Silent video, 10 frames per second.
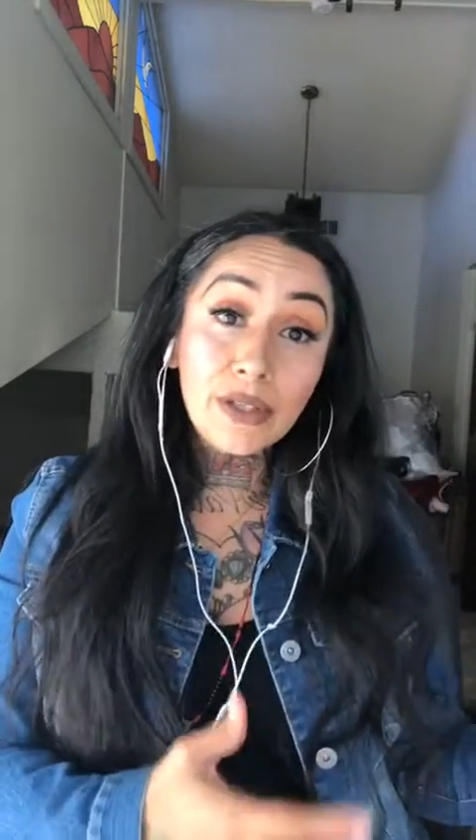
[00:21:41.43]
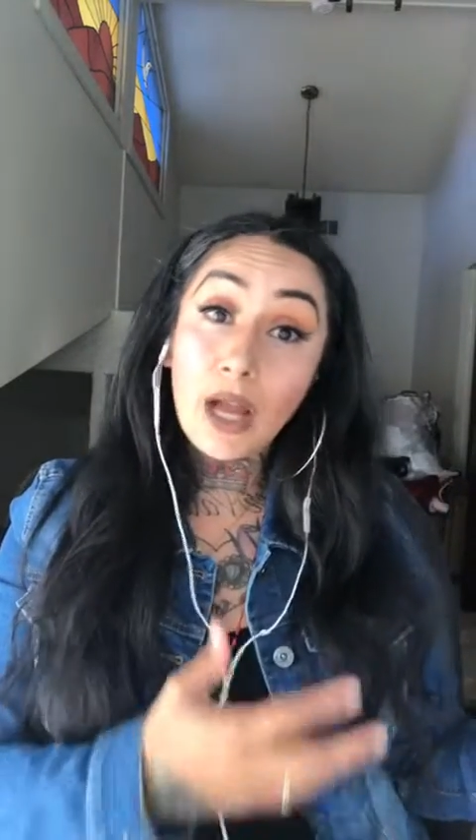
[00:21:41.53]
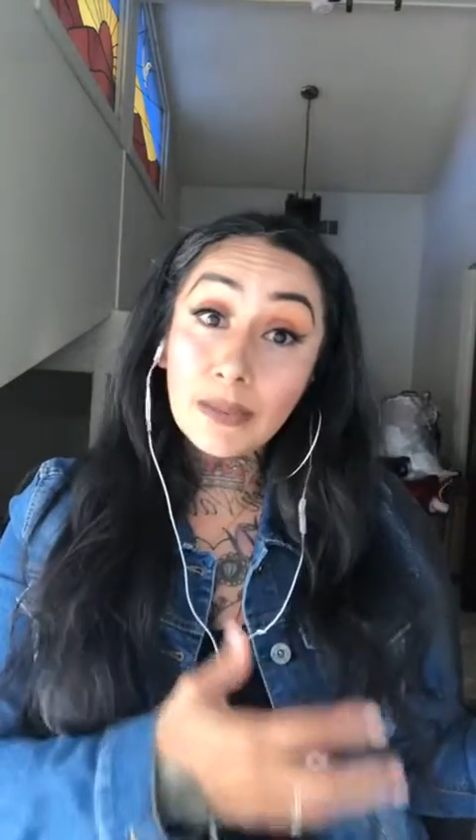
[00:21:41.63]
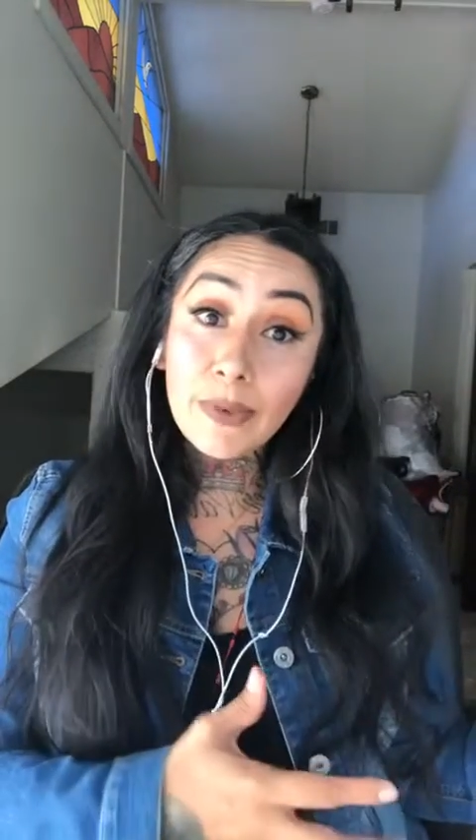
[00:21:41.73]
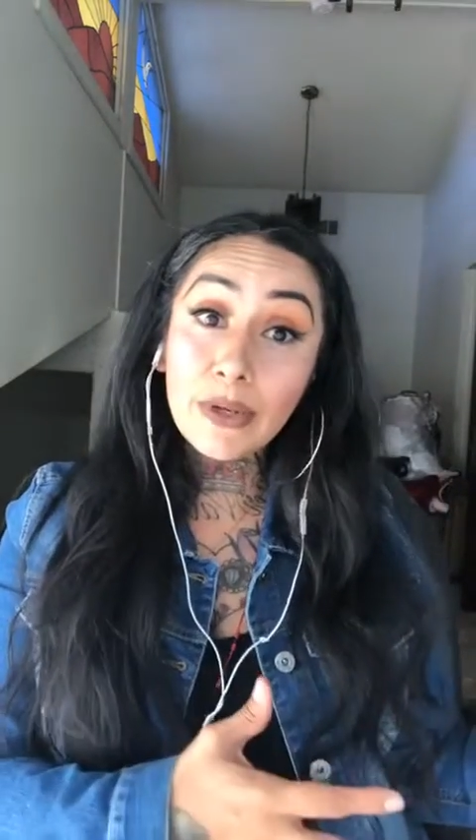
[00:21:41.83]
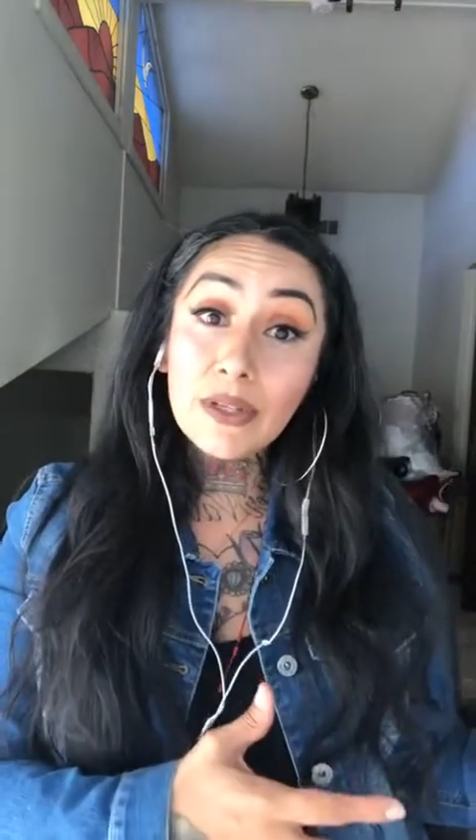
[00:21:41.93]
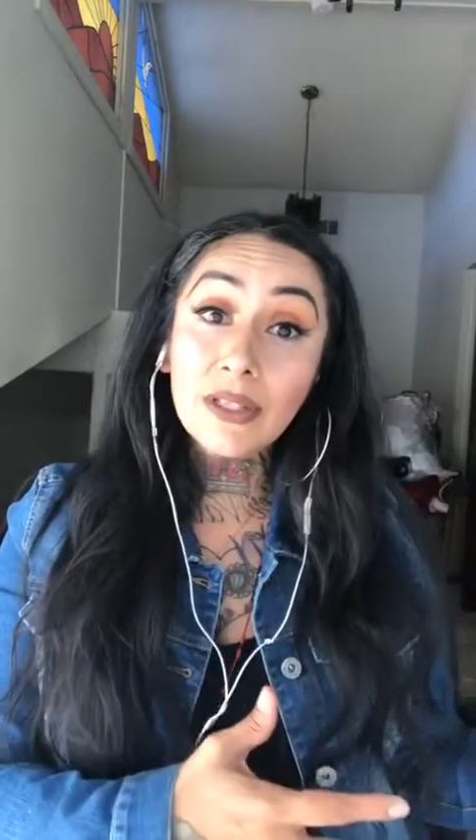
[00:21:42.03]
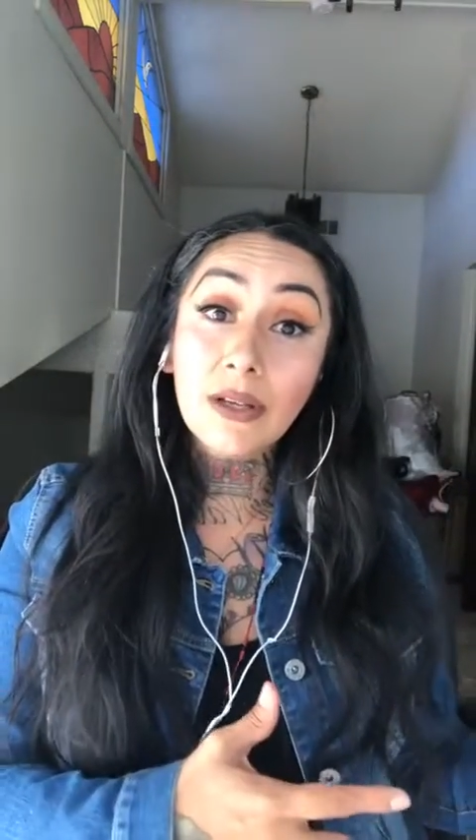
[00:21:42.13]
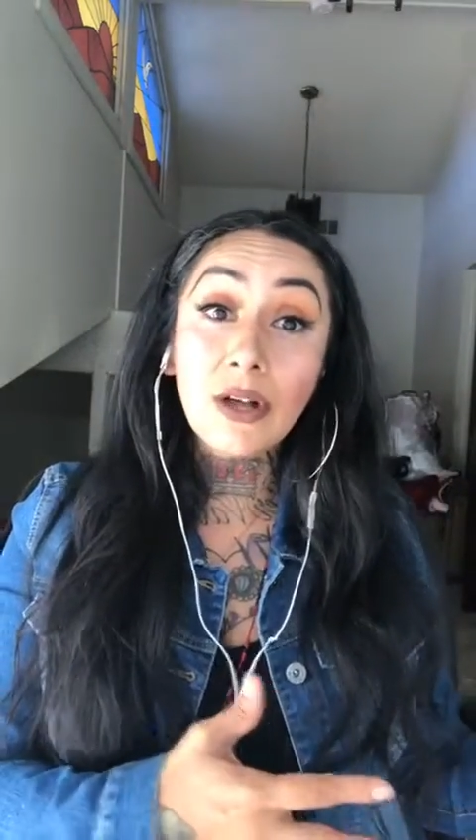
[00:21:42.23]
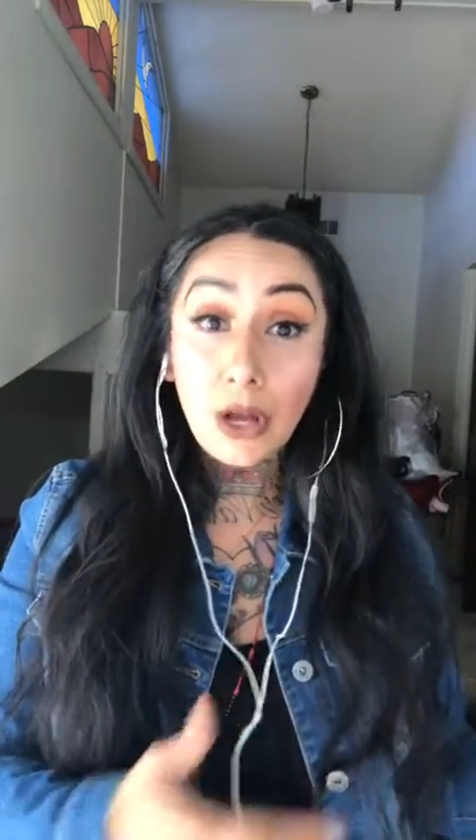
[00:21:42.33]
hospitals
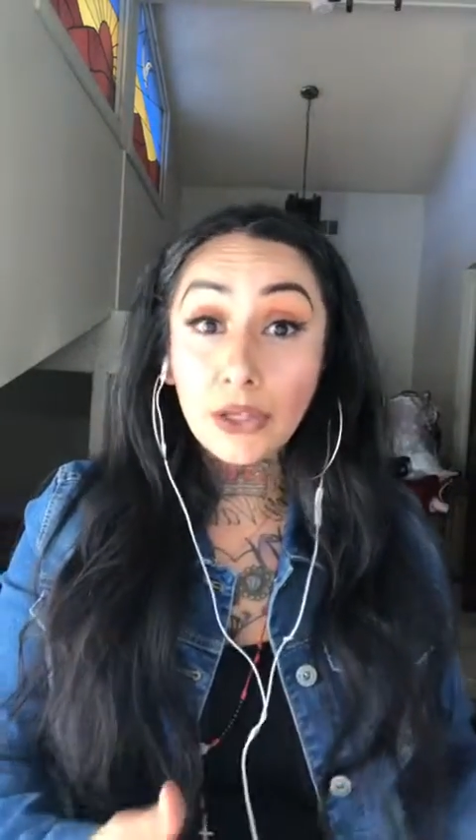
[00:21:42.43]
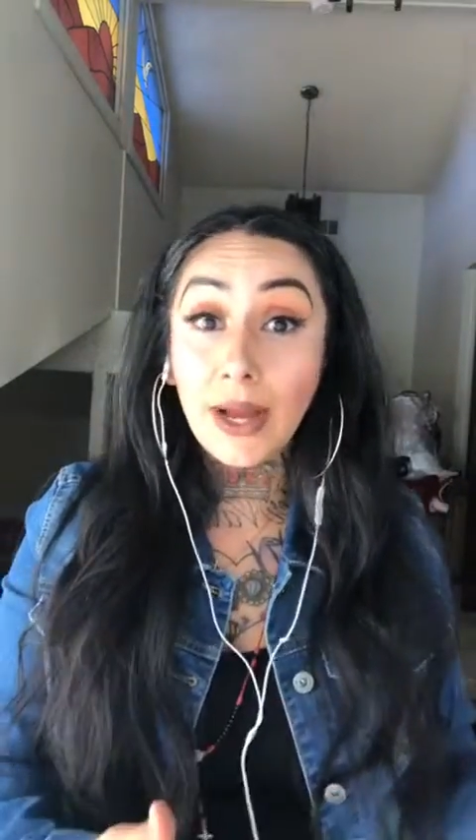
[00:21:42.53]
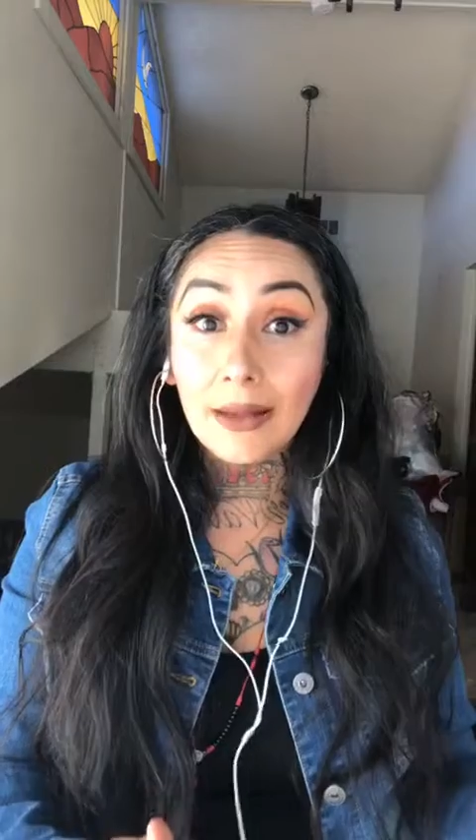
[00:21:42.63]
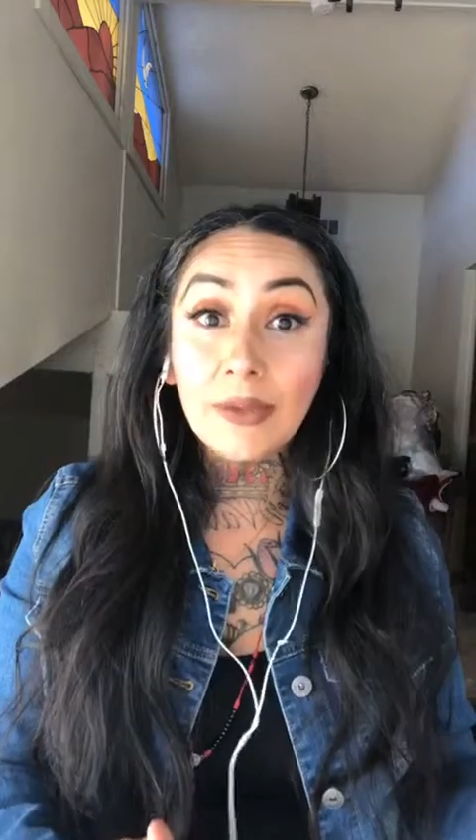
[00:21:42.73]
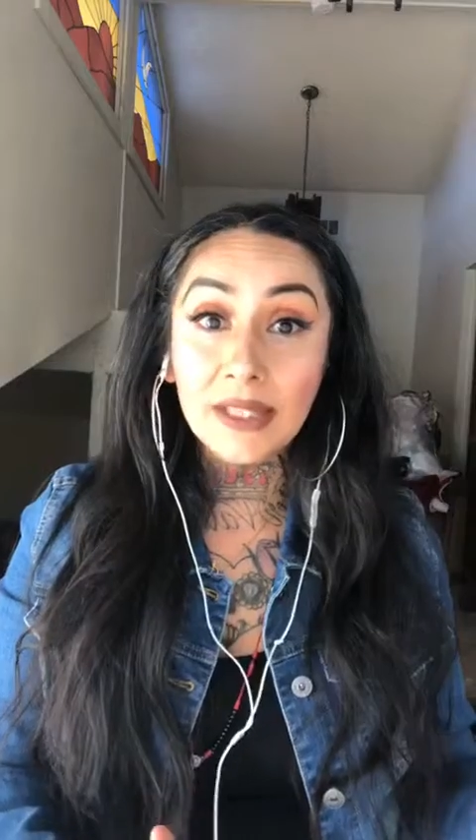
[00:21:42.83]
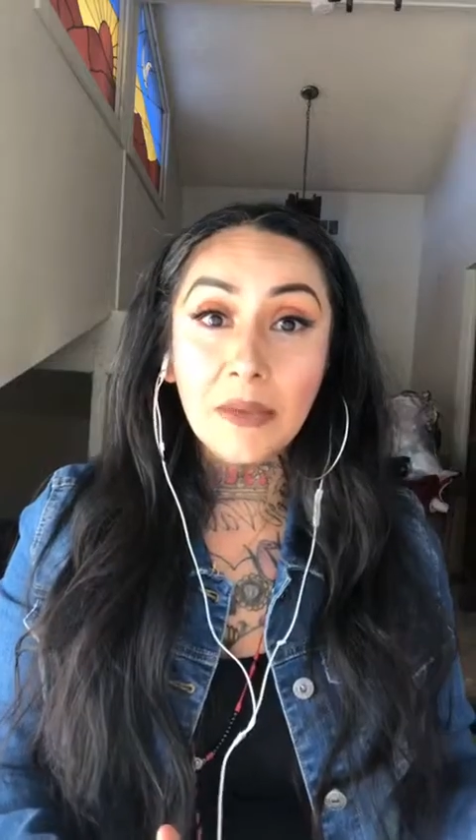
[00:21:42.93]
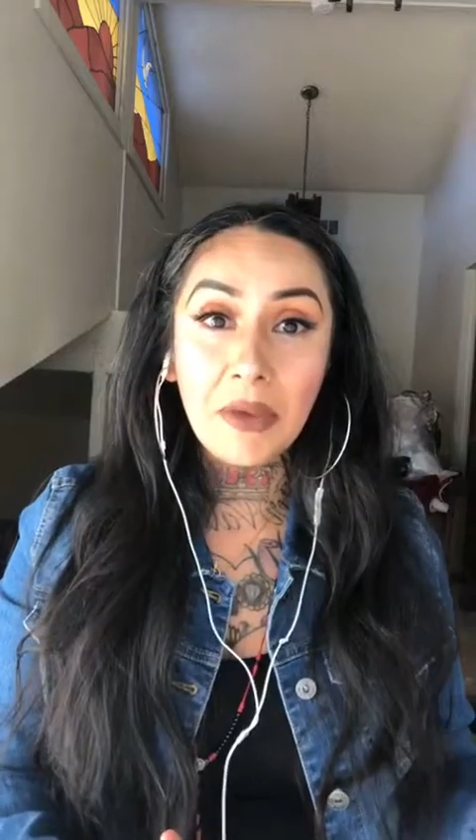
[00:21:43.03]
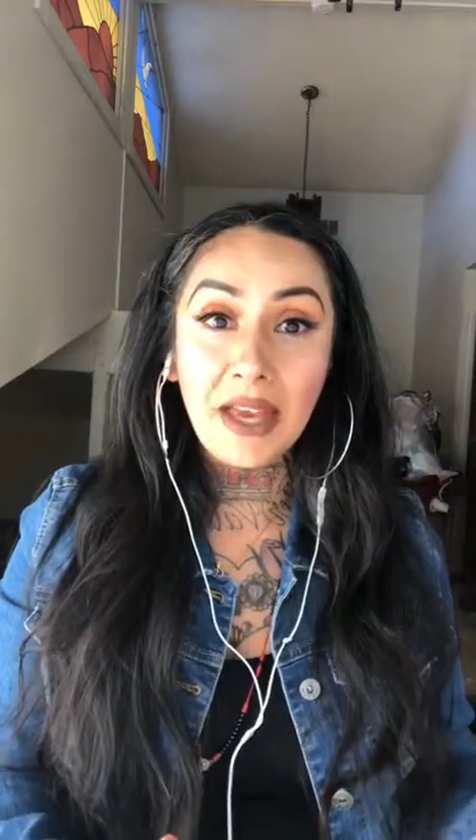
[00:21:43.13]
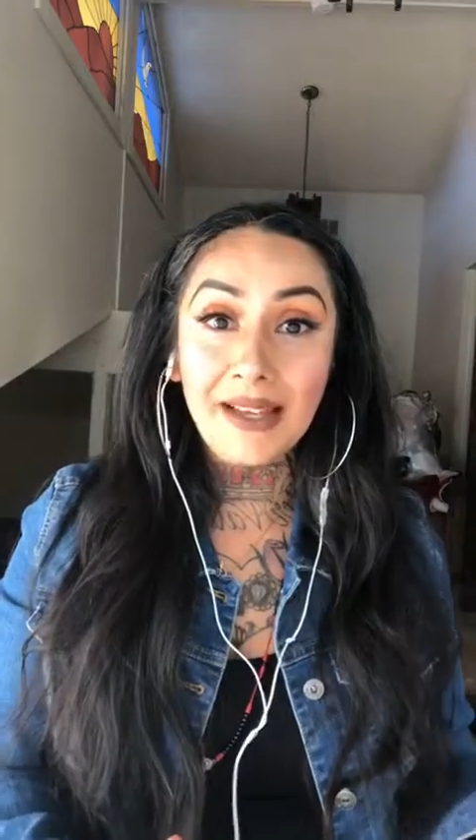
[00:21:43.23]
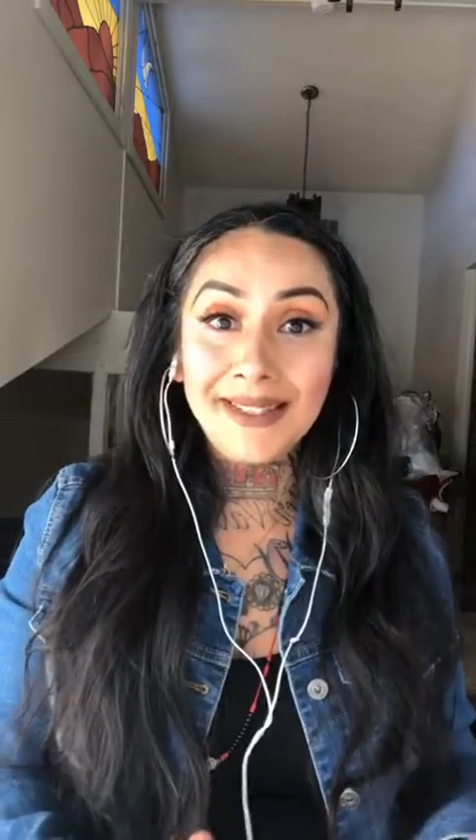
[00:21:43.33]
contract with
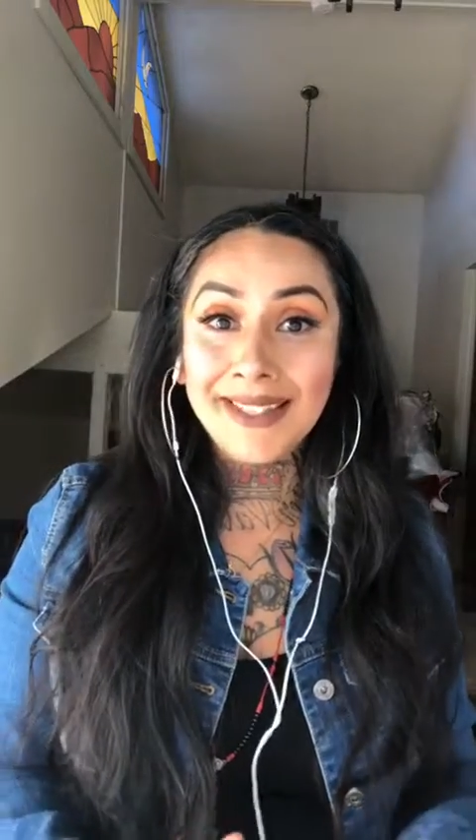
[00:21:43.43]
CPS.